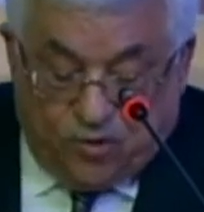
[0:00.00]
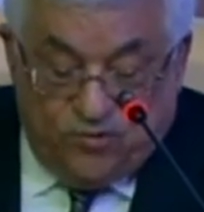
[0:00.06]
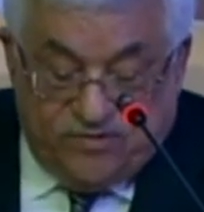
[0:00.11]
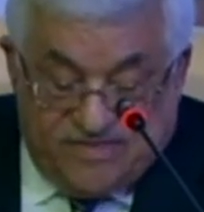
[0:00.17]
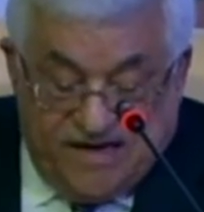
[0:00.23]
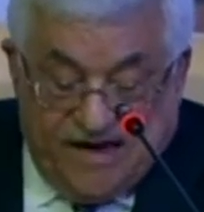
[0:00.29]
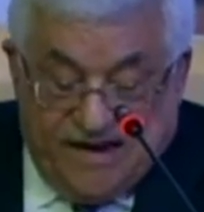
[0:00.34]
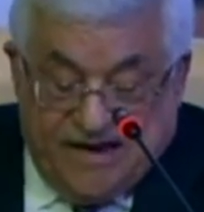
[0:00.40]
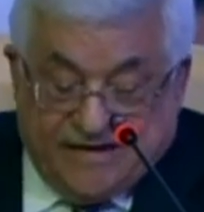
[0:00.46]

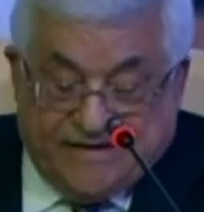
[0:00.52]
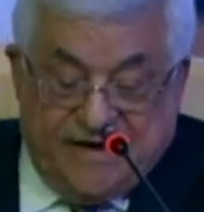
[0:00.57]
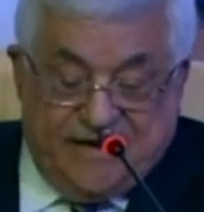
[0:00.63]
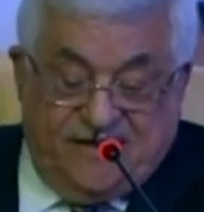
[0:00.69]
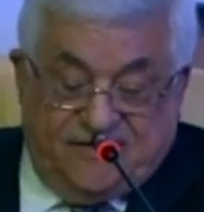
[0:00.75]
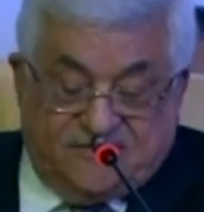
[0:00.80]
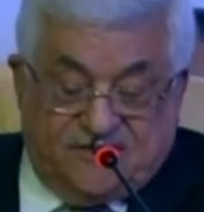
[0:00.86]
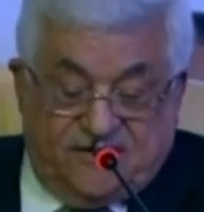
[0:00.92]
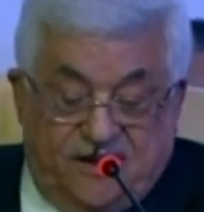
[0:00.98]
This
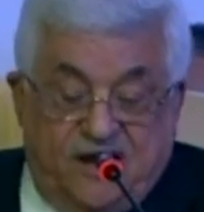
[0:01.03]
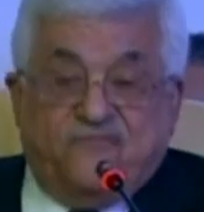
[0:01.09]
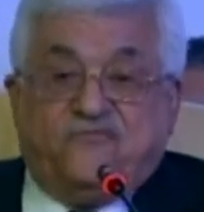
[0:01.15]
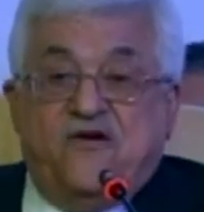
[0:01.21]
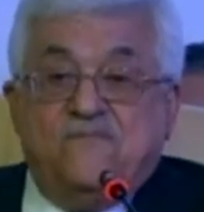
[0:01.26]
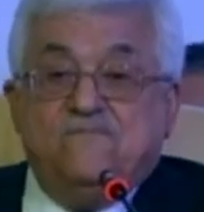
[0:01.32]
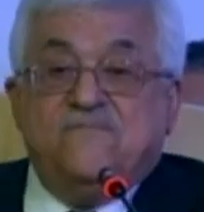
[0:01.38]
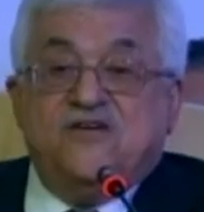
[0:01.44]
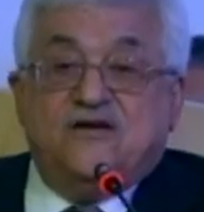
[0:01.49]
wasn't
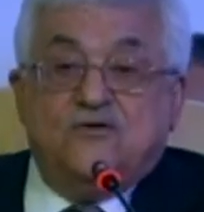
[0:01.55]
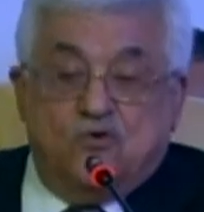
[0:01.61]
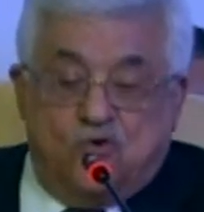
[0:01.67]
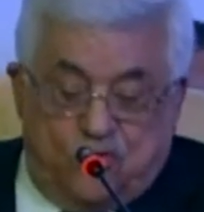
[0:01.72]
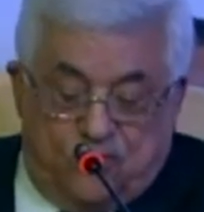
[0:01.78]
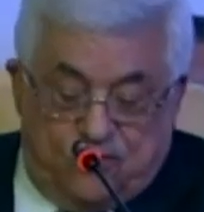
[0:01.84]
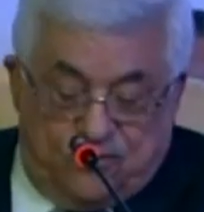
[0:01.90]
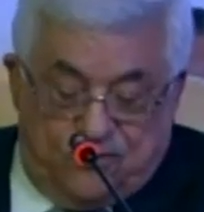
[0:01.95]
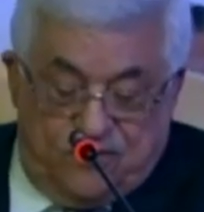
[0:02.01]
an
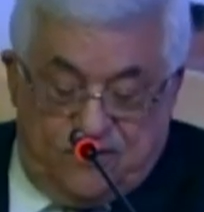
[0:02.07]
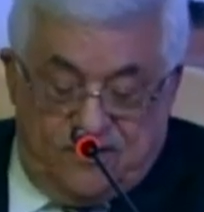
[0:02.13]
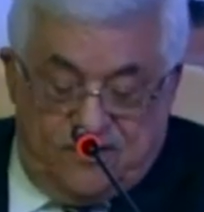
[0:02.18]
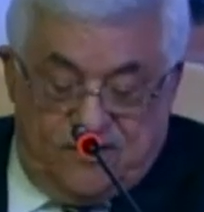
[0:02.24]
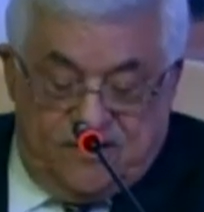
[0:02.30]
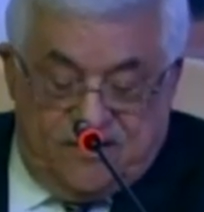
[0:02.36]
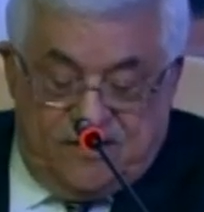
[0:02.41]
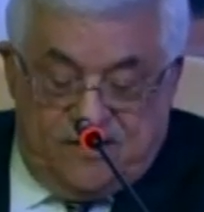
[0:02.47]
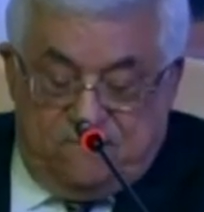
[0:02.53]

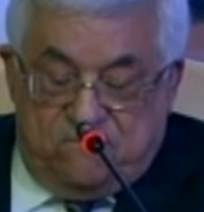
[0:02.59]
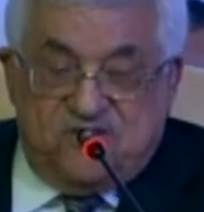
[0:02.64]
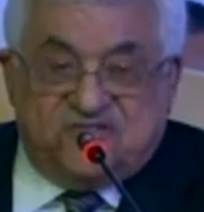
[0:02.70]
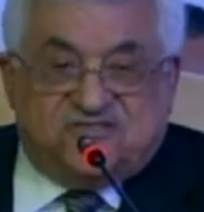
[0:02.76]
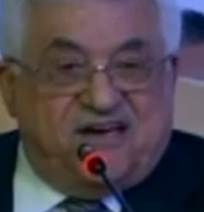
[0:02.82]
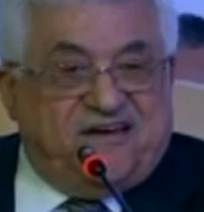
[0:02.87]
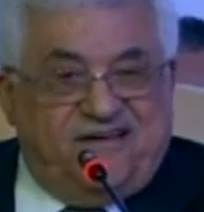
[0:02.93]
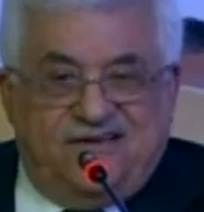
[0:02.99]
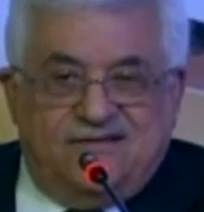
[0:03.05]
acknowledgement
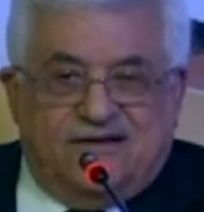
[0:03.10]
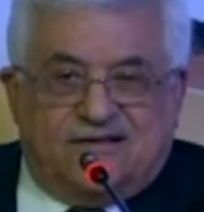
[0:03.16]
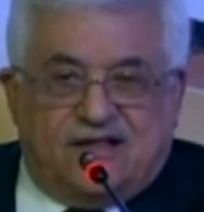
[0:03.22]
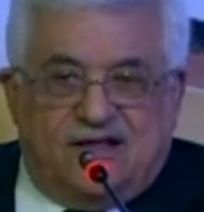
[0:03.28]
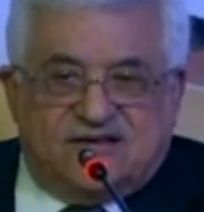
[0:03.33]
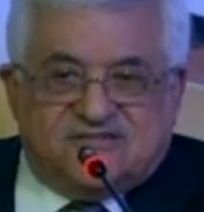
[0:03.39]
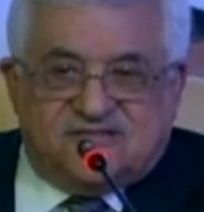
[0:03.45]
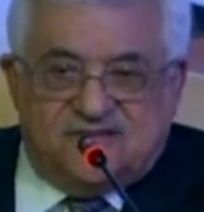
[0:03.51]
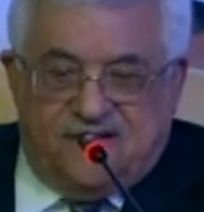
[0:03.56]
of
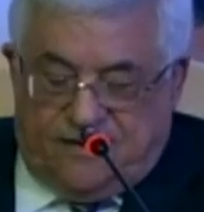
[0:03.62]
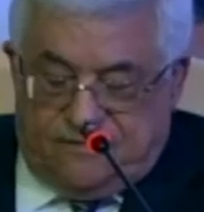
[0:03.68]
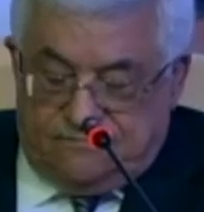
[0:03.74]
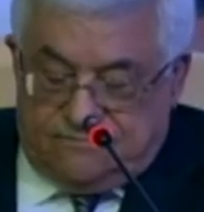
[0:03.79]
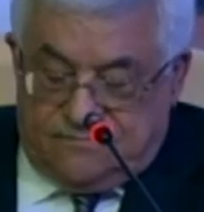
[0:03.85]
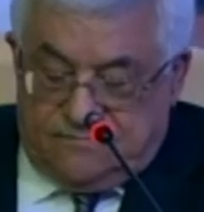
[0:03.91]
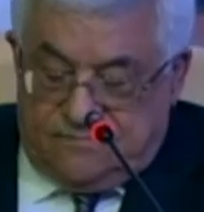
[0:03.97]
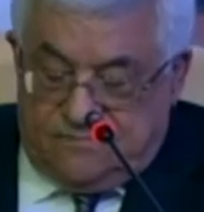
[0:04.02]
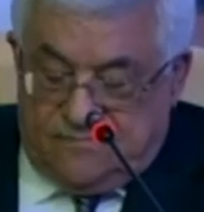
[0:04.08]
idolatry by
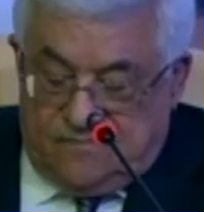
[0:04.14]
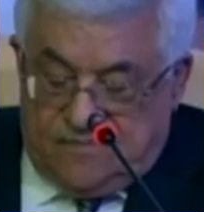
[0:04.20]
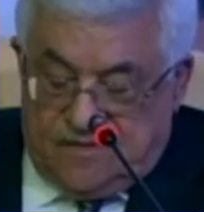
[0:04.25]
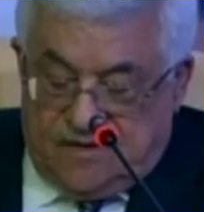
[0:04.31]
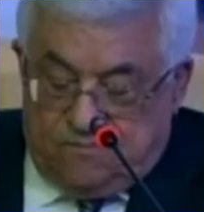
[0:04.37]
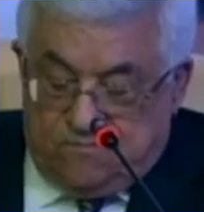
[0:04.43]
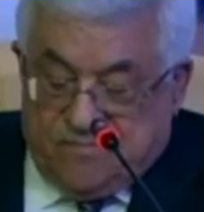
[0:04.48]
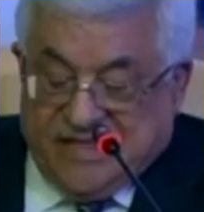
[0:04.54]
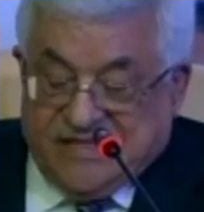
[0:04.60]
him,
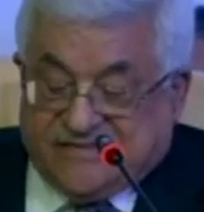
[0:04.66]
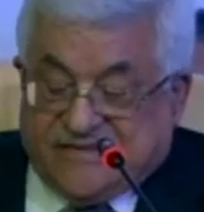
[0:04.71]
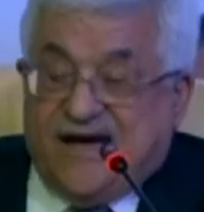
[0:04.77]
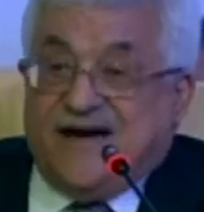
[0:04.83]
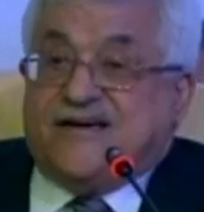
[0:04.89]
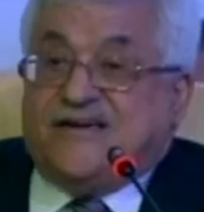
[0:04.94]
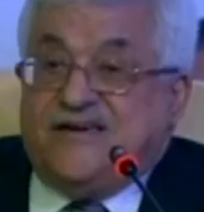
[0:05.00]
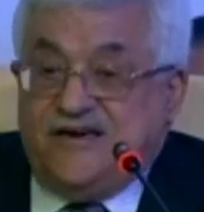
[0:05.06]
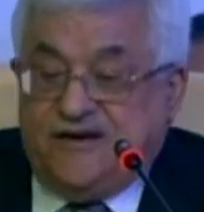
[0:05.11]

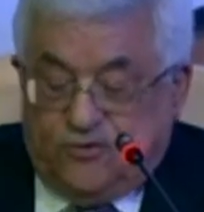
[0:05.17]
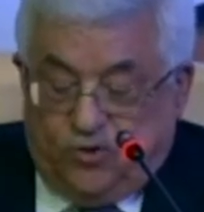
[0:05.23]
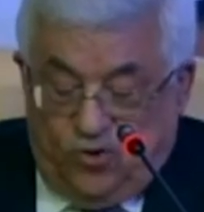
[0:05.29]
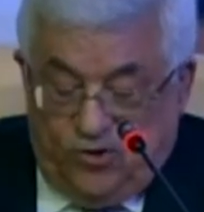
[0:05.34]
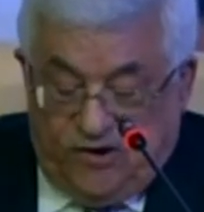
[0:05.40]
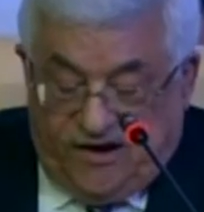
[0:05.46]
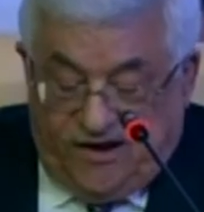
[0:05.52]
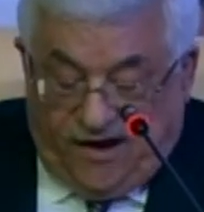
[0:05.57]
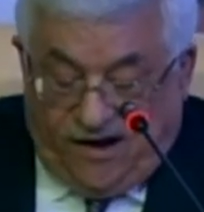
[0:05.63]
but
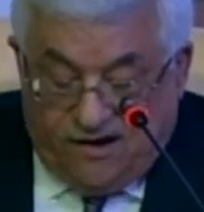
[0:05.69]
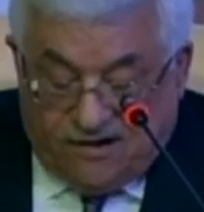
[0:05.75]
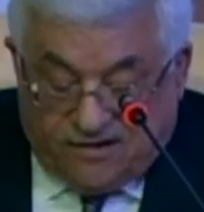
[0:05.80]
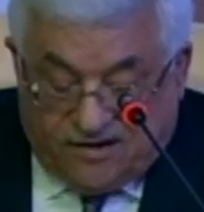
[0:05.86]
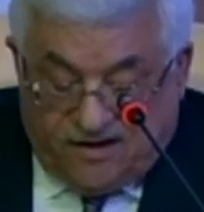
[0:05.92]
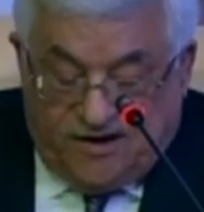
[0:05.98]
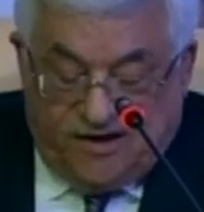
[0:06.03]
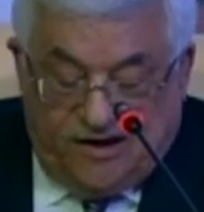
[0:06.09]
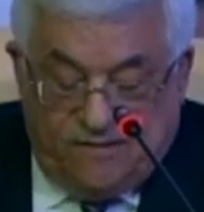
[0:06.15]
rather an
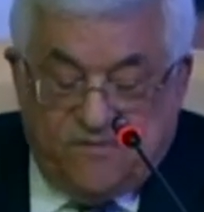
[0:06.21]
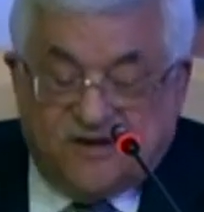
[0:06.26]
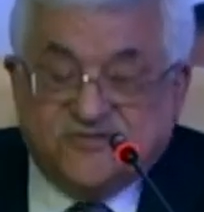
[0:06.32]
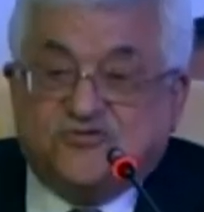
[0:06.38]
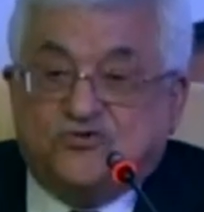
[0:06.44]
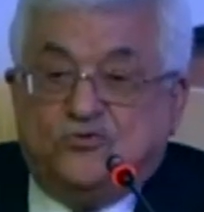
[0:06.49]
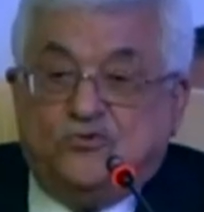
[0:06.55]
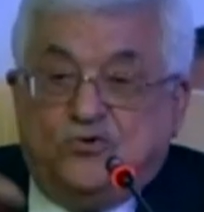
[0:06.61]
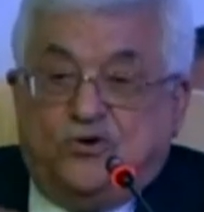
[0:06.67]

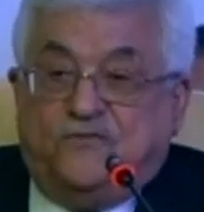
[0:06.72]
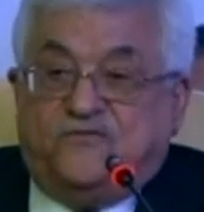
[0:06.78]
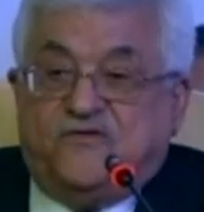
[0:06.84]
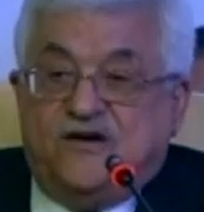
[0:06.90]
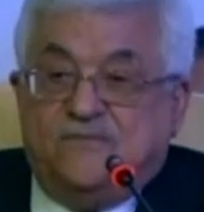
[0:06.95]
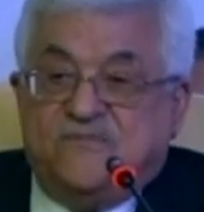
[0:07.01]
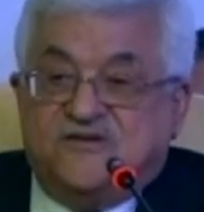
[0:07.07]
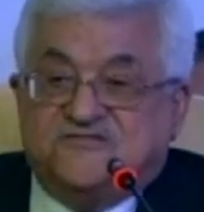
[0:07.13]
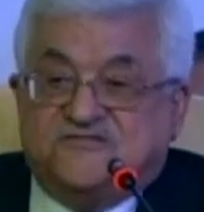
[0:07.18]
affirmation of
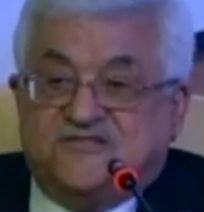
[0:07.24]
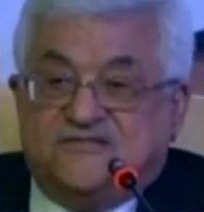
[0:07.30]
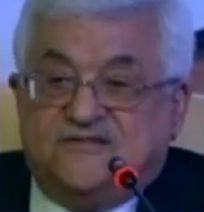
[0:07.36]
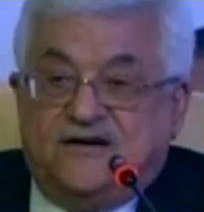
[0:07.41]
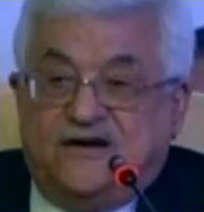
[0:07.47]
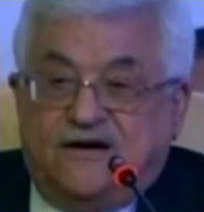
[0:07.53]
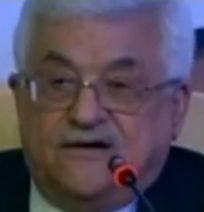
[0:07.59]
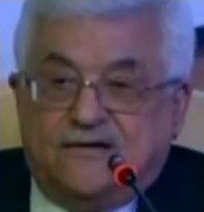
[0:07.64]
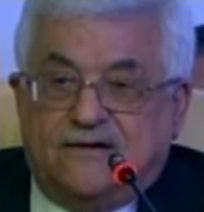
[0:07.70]
his
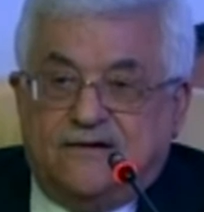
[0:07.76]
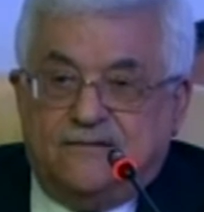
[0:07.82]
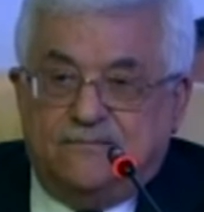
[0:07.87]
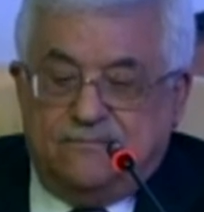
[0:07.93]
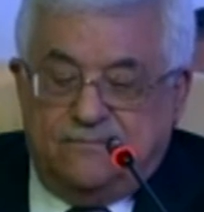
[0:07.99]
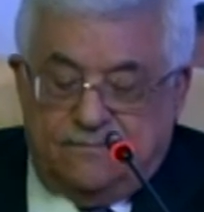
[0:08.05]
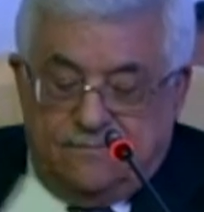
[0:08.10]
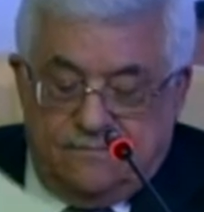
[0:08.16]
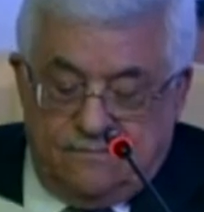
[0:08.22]
legitimate
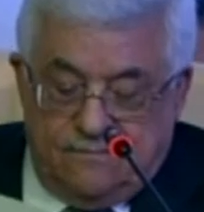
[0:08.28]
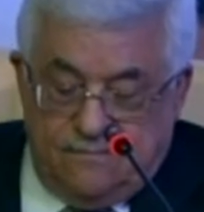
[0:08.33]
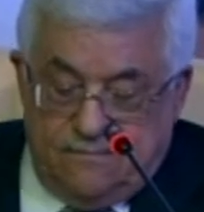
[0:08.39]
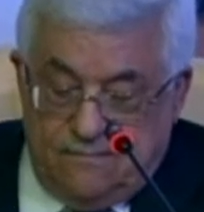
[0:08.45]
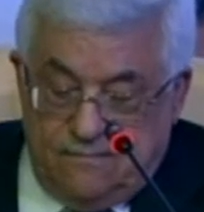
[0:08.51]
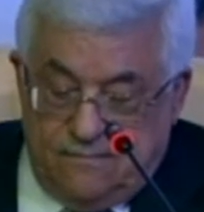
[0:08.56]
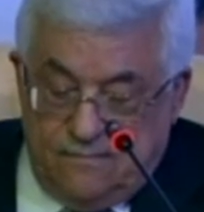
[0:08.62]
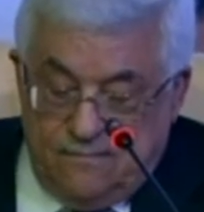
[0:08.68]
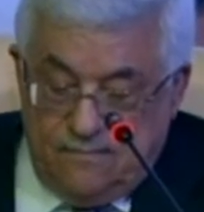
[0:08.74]
right in
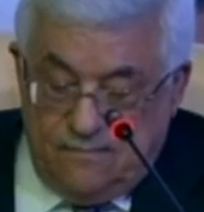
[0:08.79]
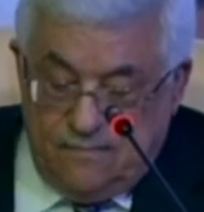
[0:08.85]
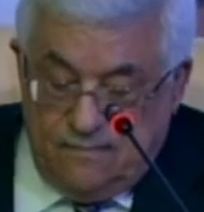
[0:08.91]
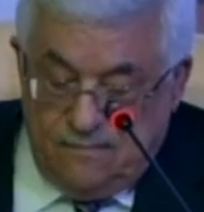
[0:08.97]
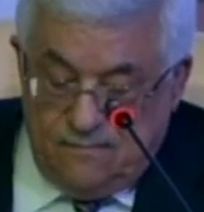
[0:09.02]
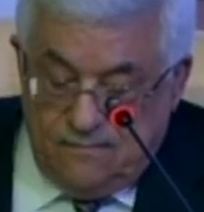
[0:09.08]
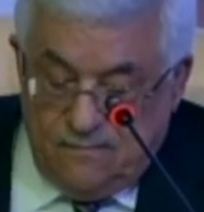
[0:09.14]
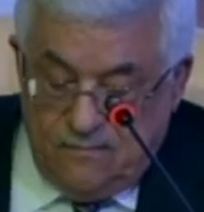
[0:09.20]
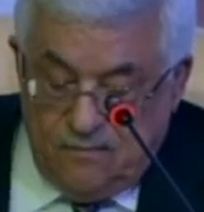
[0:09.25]
Al-Masjid
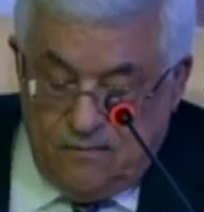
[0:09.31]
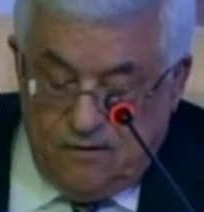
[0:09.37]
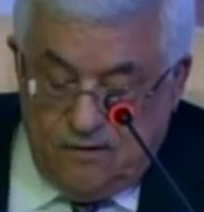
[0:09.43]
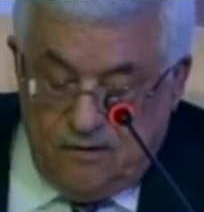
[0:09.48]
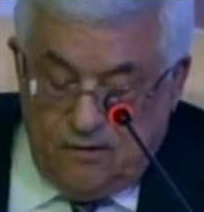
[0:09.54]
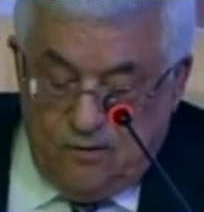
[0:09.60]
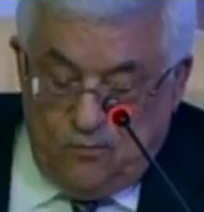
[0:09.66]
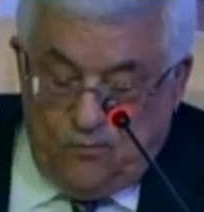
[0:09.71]
al-Haram.